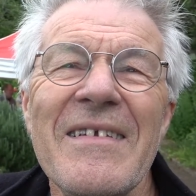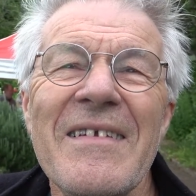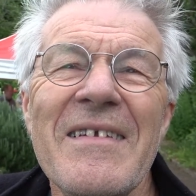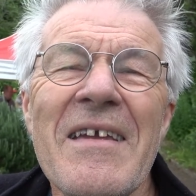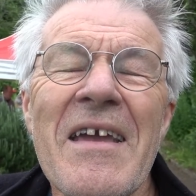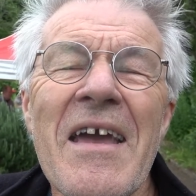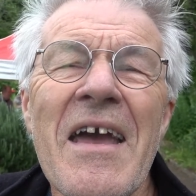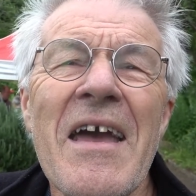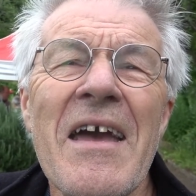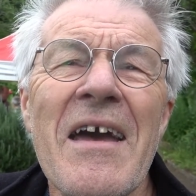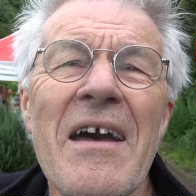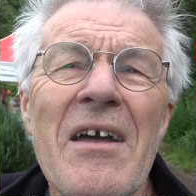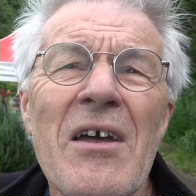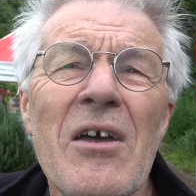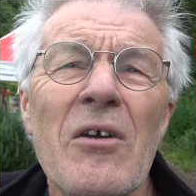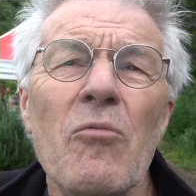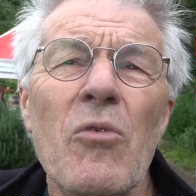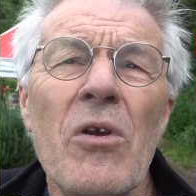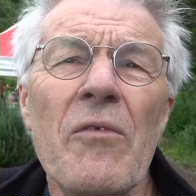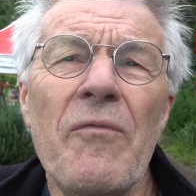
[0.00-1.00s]
Yeah,
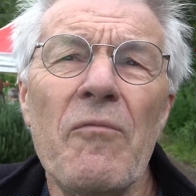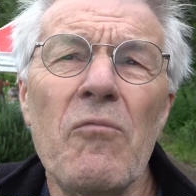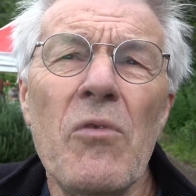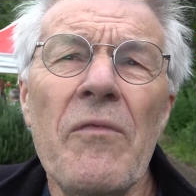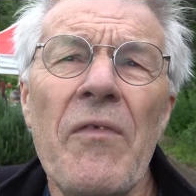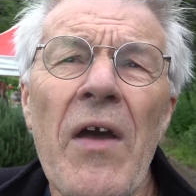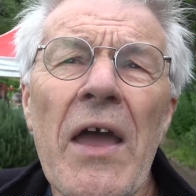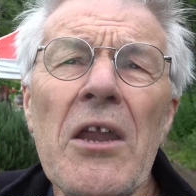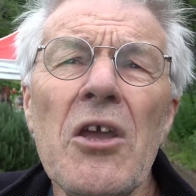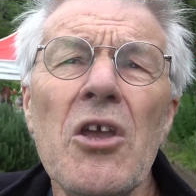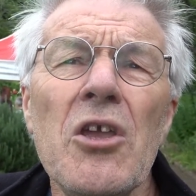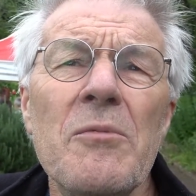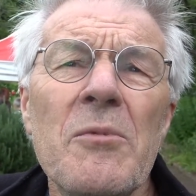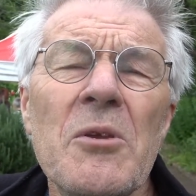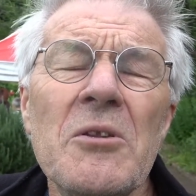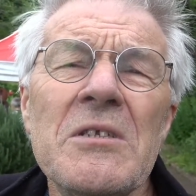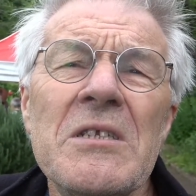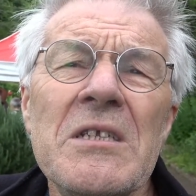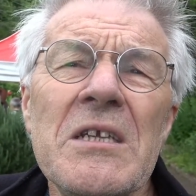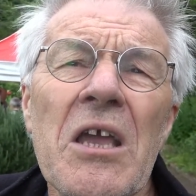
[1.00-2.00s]
we've had a
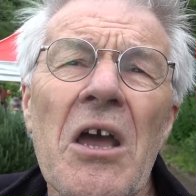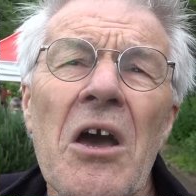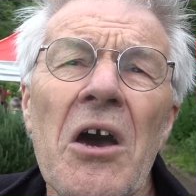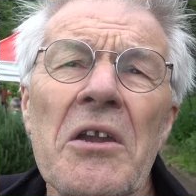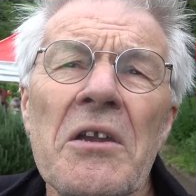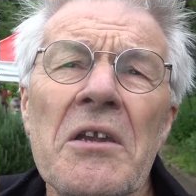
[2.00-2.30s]
community garden